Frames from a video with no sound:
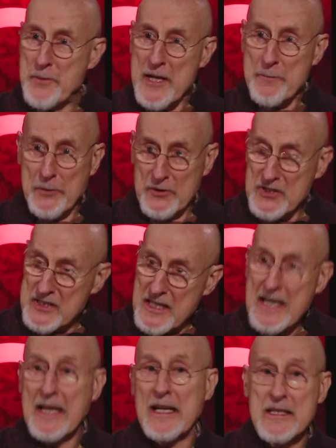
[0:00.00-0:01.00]
people
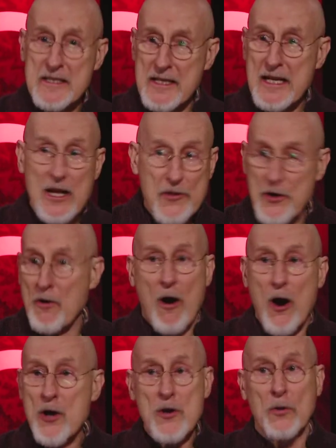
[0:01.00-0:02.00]
seeing it see there
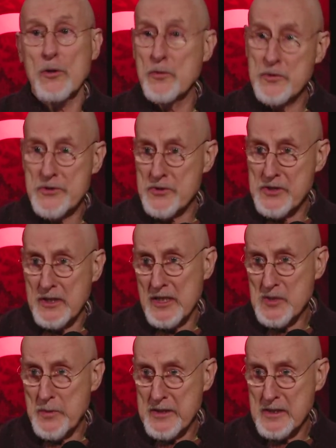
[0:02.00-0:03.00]
are no losers in
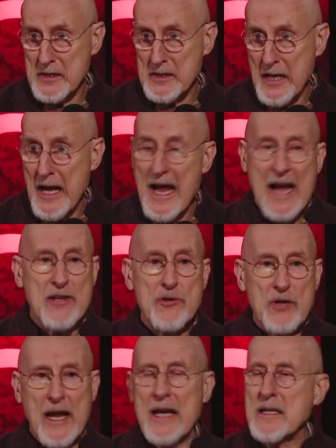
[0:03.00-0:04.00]
this business, and
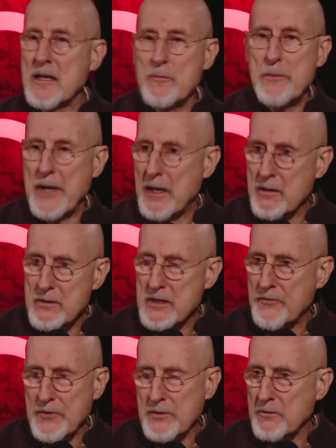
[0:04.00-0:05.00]
you can't compare
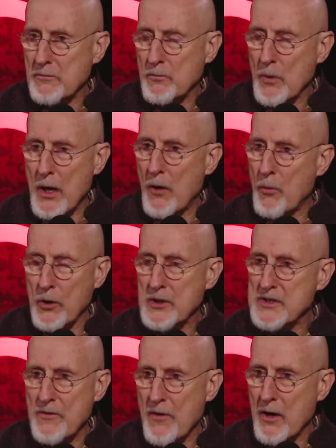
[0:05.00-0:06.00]
different uh,
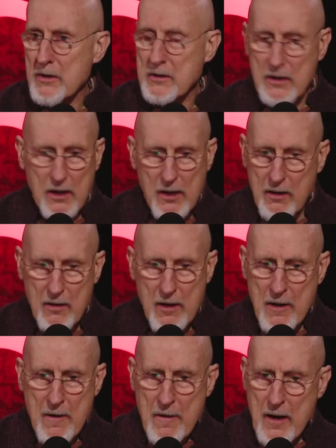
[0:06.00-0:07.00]
works of art. Uh,
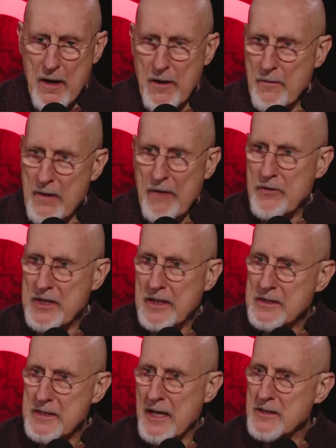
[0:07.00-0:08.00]
uh,
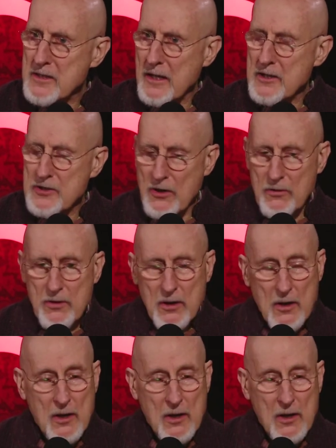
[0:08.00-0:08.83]
everything stands on its own.